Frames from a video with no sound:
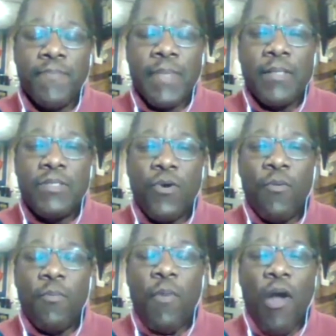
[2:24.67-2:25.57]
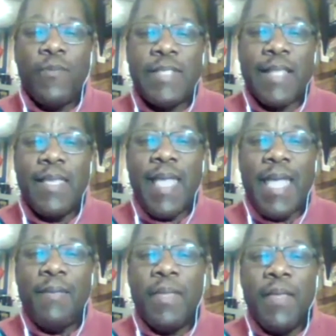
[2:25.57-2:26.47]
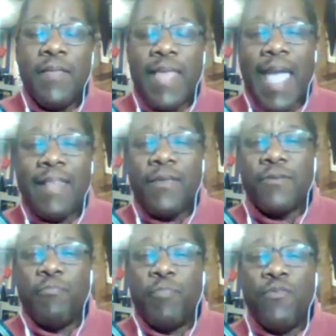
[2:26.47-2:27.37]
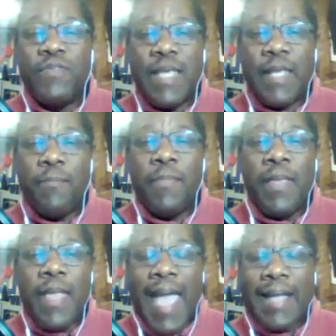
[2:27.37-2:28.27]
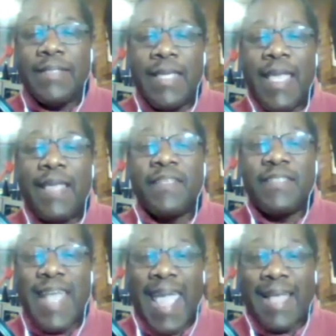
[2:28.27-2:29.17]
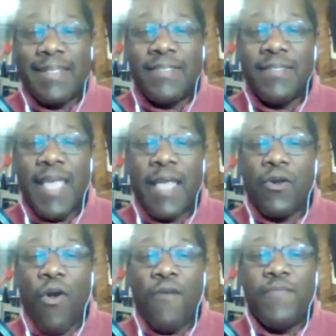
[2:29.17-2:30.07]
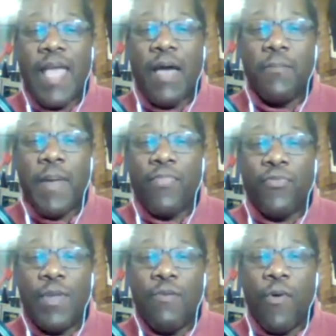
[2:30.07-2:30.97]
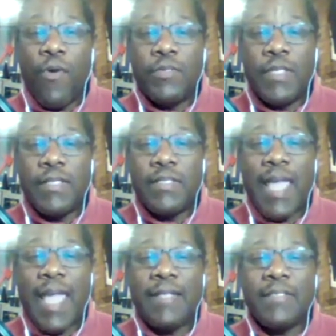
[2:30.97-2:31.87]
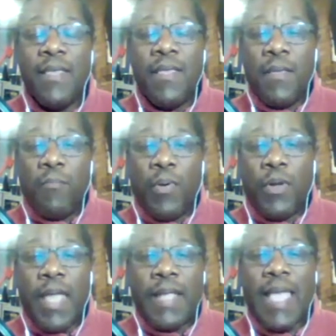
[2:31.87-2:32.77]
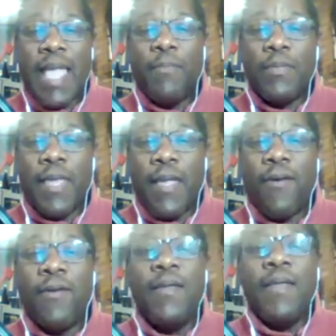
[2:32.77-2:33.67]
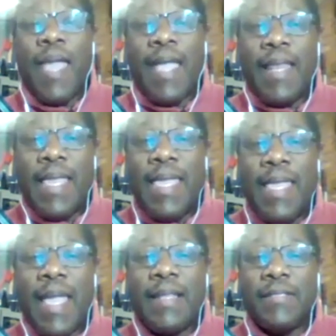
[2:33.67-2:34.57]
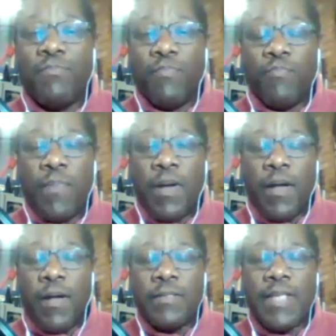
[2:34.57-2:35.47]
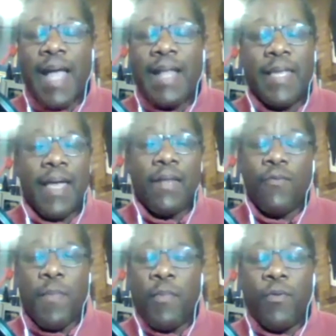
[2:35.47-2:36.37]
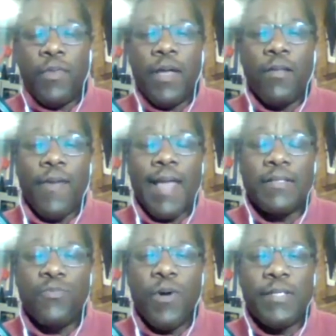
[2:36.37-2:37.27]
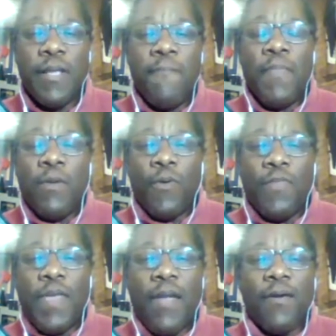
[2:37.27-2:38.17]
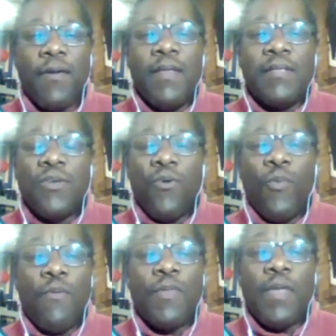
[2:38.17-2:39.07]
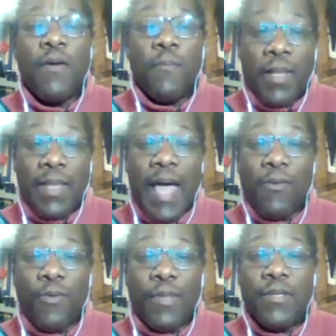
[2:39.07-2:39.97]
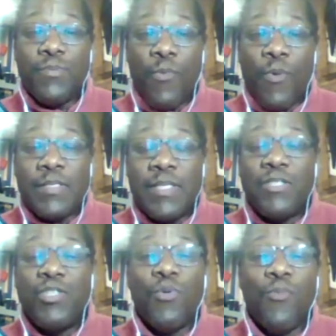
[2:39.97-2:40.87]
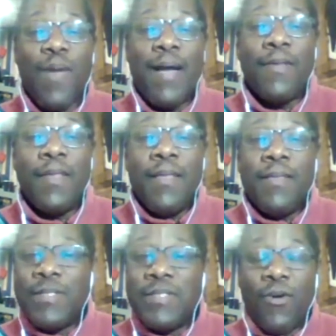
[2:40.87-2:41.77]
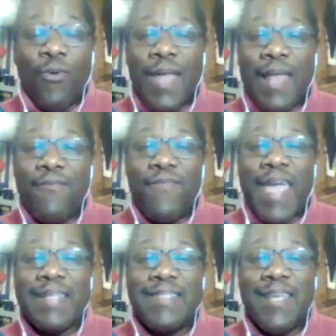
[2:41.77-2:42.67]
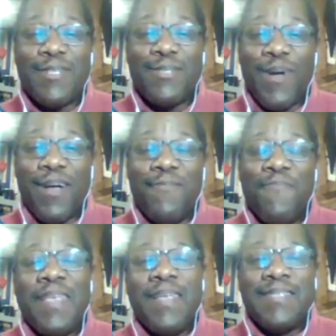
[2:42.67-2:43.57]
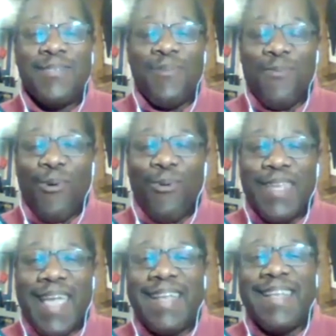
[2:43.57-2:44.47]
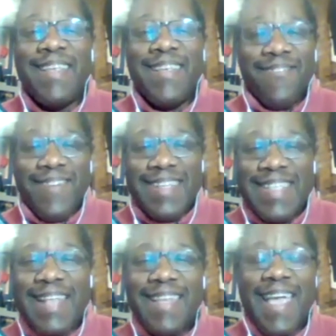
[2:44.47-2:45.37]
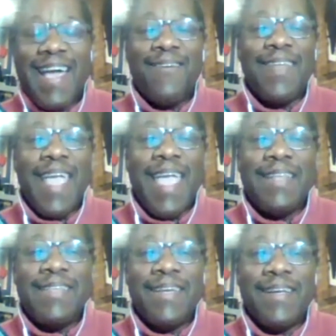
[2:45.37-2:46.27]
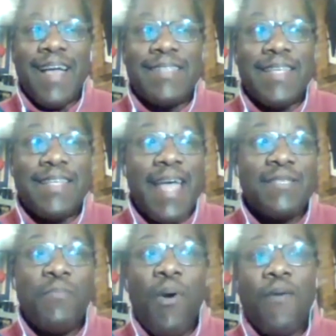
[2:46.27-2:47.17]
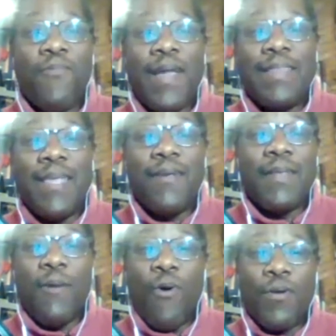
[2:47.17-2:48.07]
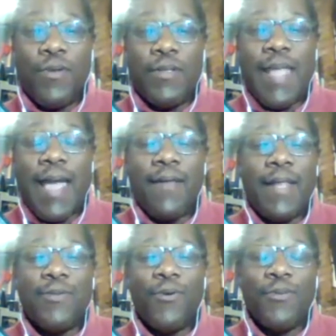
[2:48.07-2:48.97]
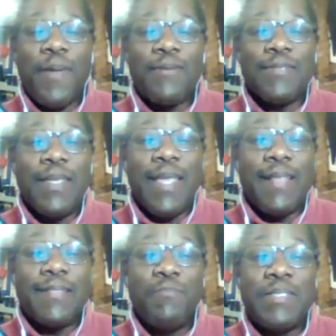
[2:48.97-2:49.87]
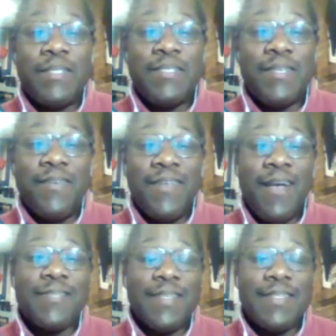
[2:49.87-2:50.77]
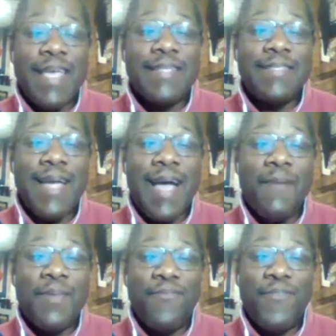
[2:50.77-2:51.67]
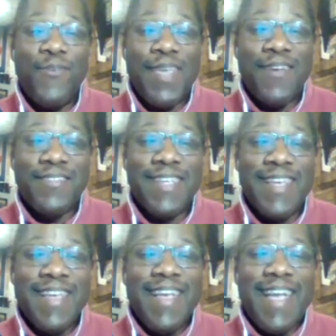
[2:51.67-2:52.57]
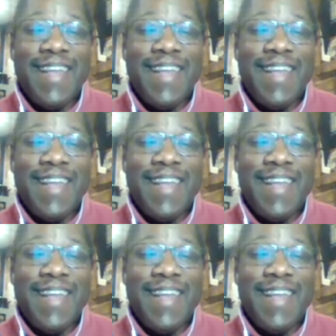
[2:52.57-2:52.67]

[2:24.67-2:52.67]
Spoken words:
So Marv was at the game. They had their booth set up actually in the stands. They had carved out about 3 rows in the stands, put a table there, and he and his sidekick, I don't remember who the color analyst was, were there. So we were there a lot early because we wanted to see shoot around. There wasn't a whole lot of fans there as well. So we rolled in, we sat down, and I said, "That's Marv right there." And I walked on down and I told him I was going to get his position. I was going to take his job in a few years. And he